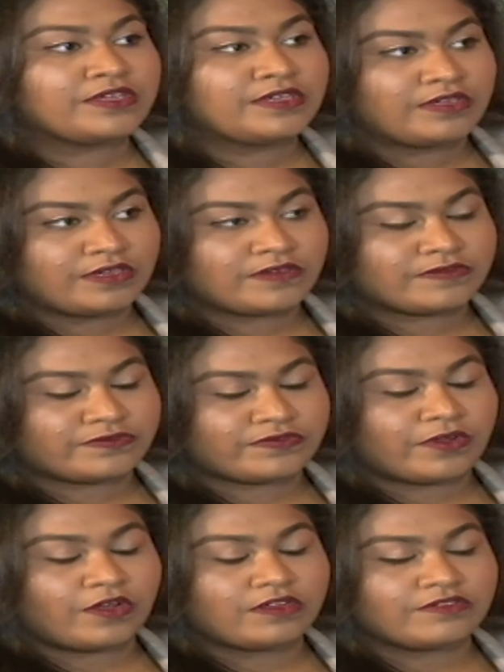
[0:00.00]
of
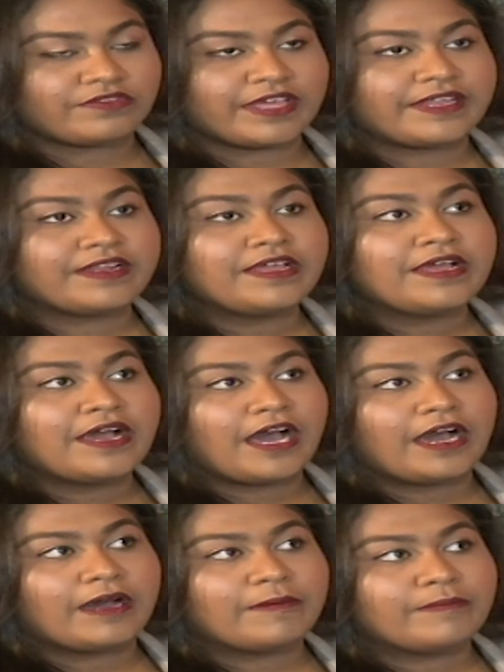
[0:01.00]
all of that.
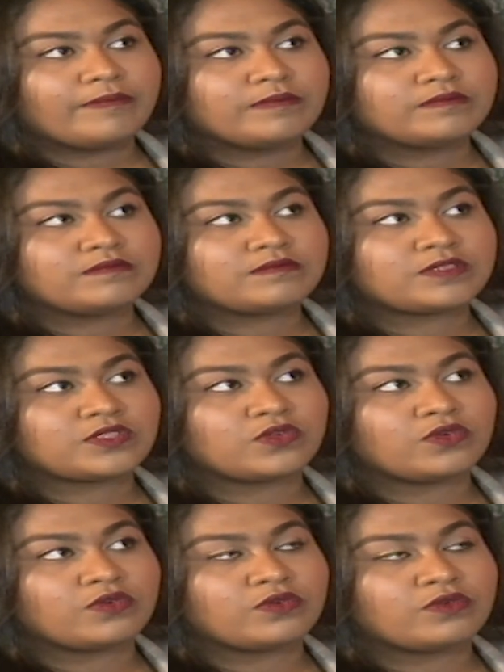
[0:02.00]

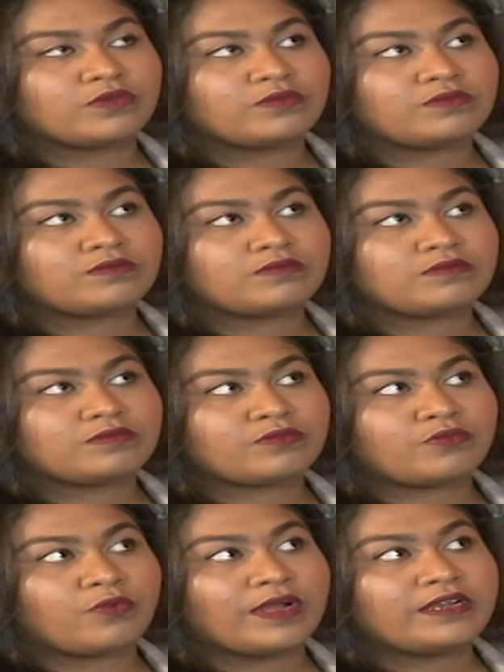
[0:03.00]
So
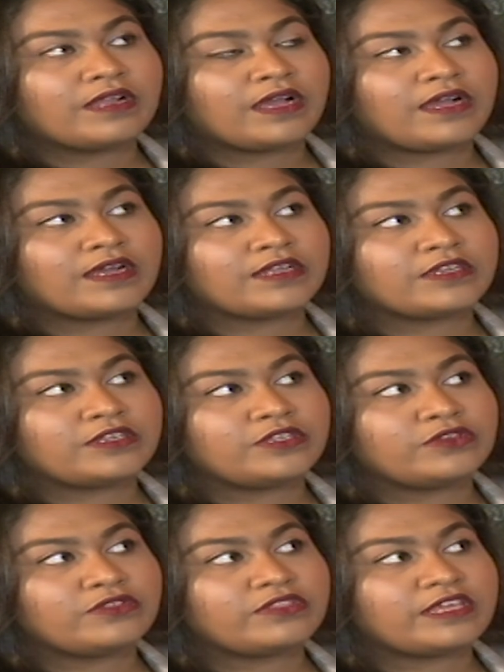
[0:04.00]
what do
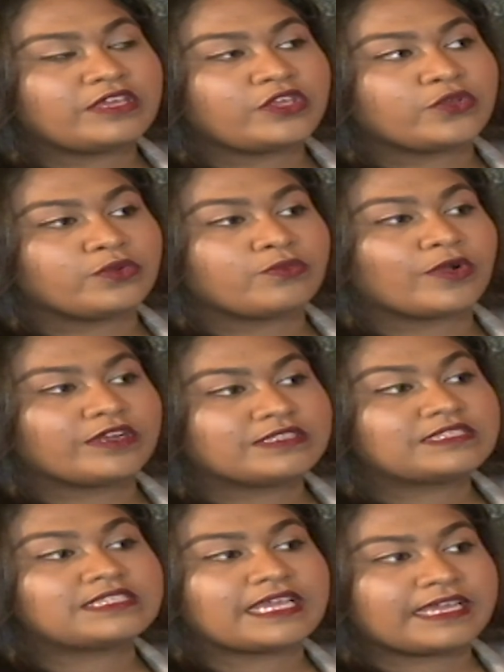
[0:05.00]
you think you would want to
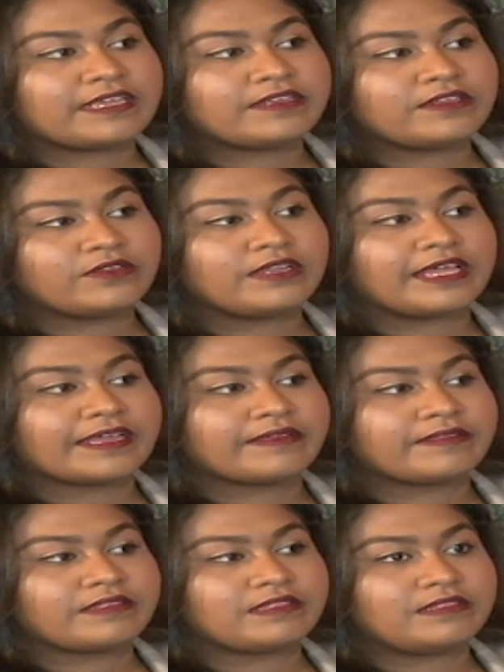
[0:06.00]
say to like
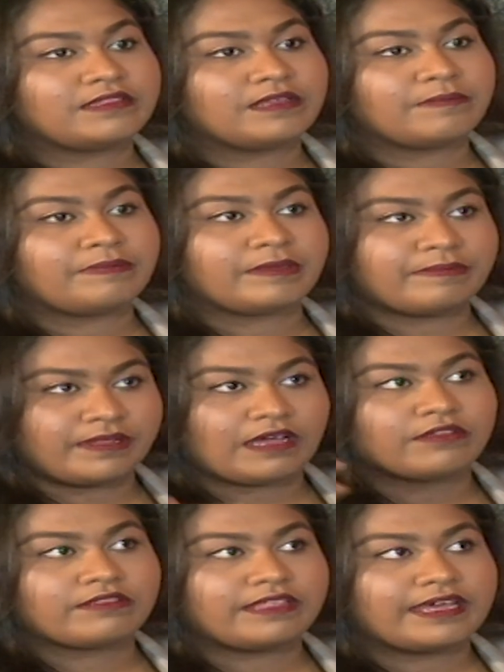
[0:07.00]
the people
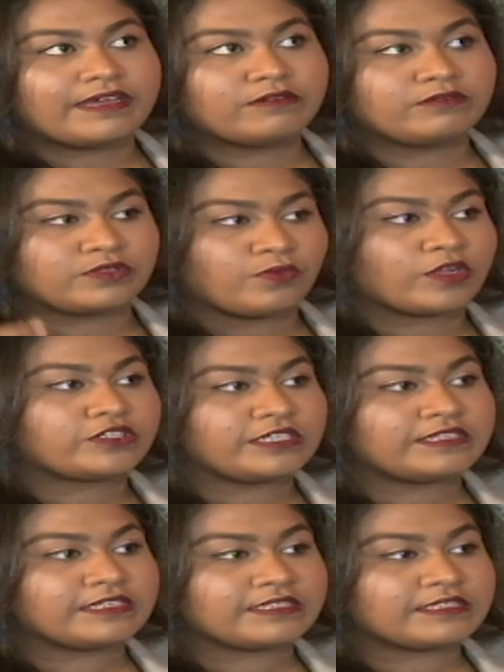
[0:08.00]
out there who's watching
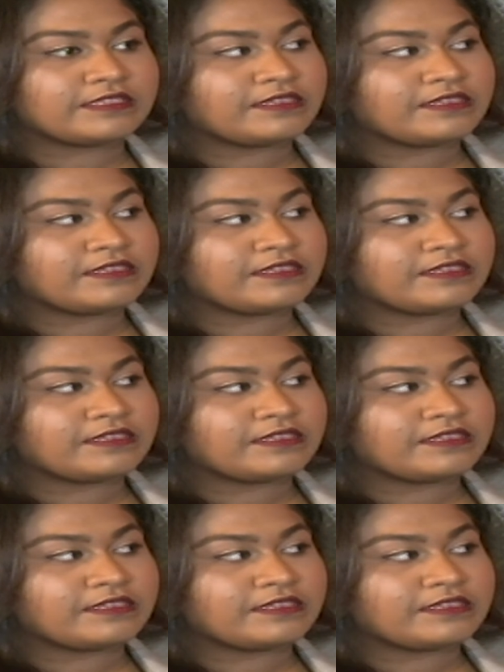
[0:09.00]
this?